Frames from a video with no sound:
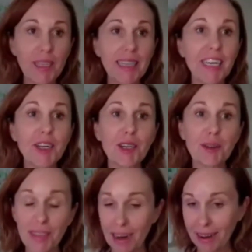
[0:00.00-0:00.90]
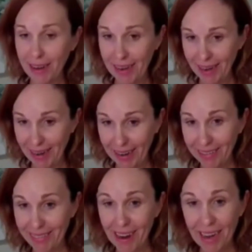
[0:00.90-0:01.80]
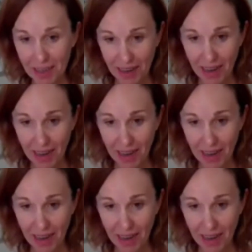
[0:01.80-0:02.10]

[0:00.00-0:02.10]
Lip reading: a session of sound healing, get